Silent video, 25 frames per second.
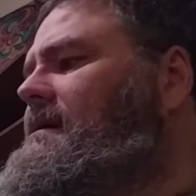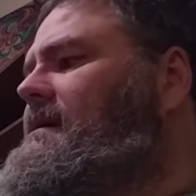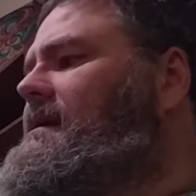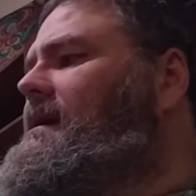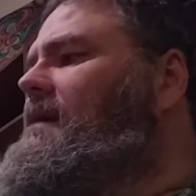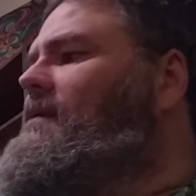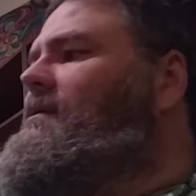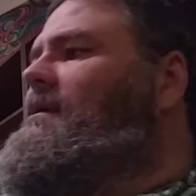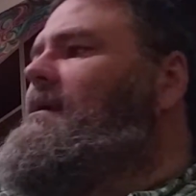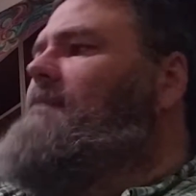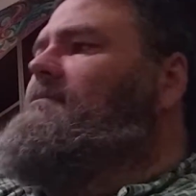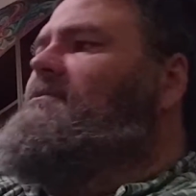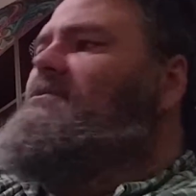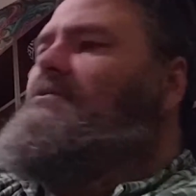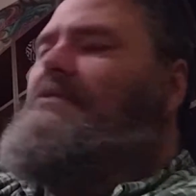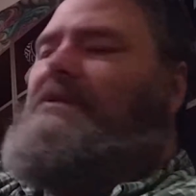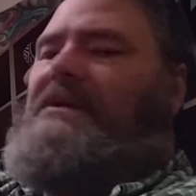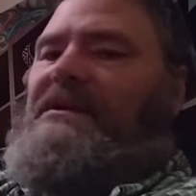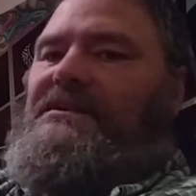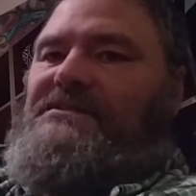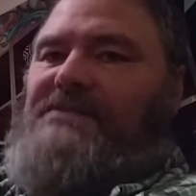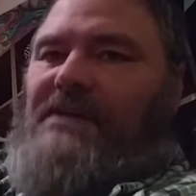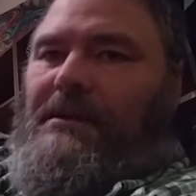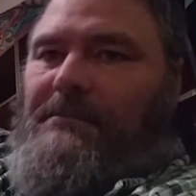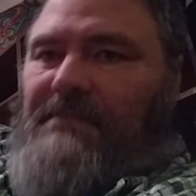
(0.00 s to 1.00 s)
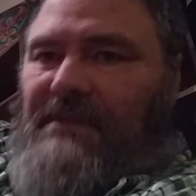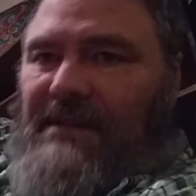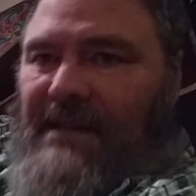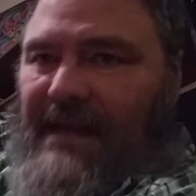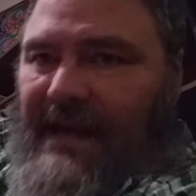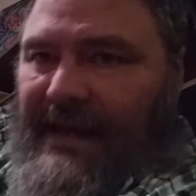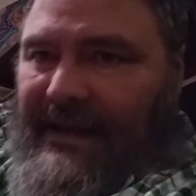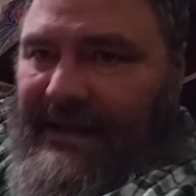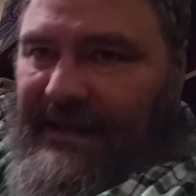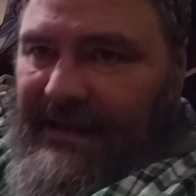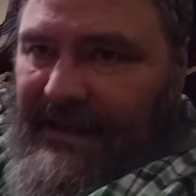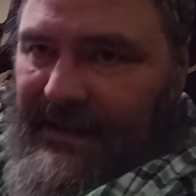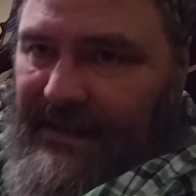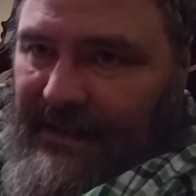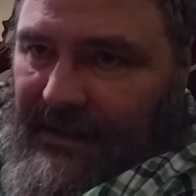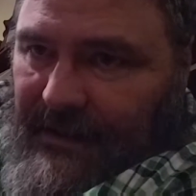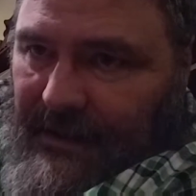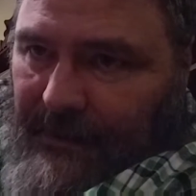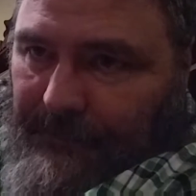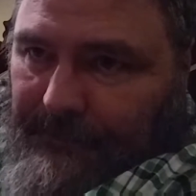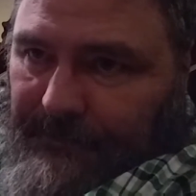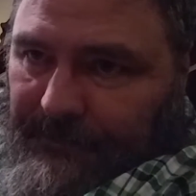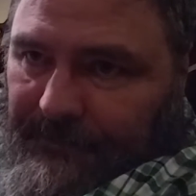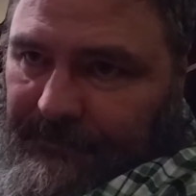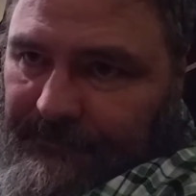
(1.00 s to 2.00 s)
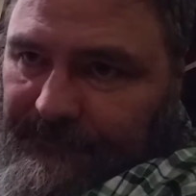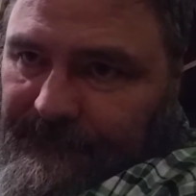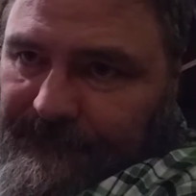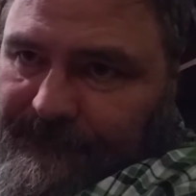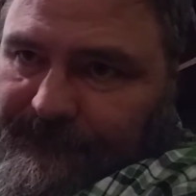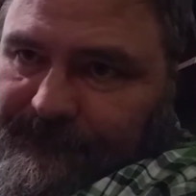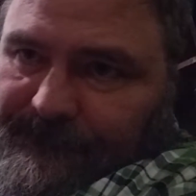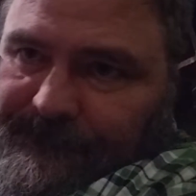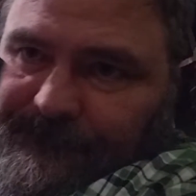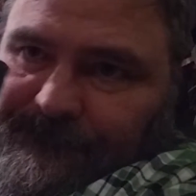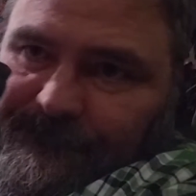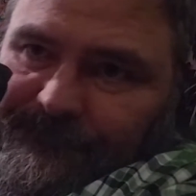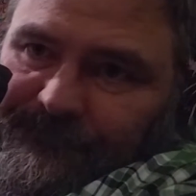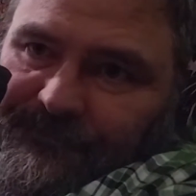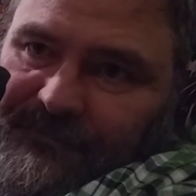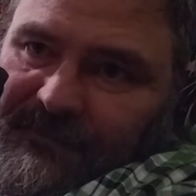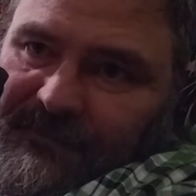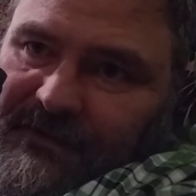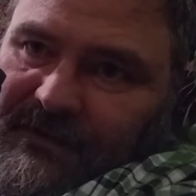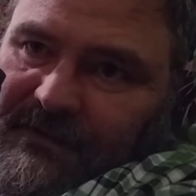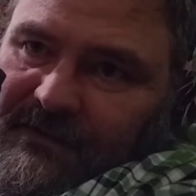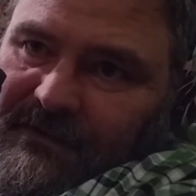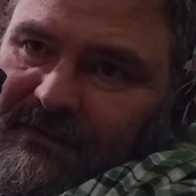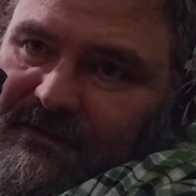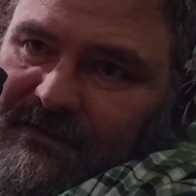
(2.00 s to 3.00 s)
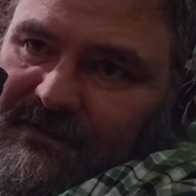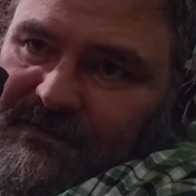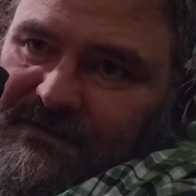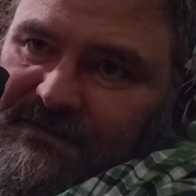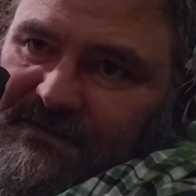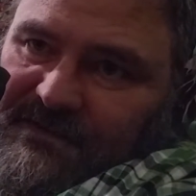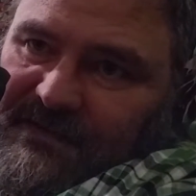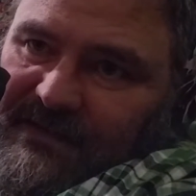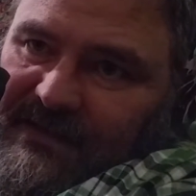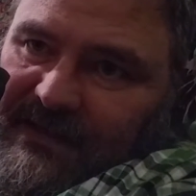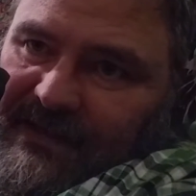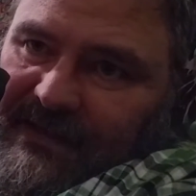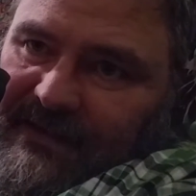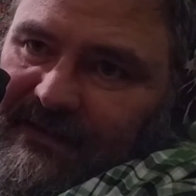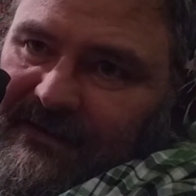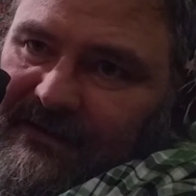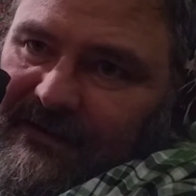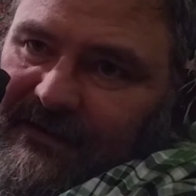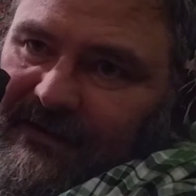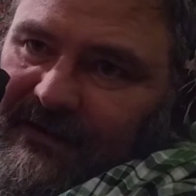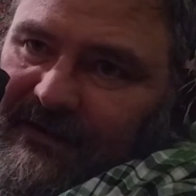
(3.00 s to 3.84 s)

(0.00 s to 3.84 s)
Now what I'm doing is I'm lining it up. See that?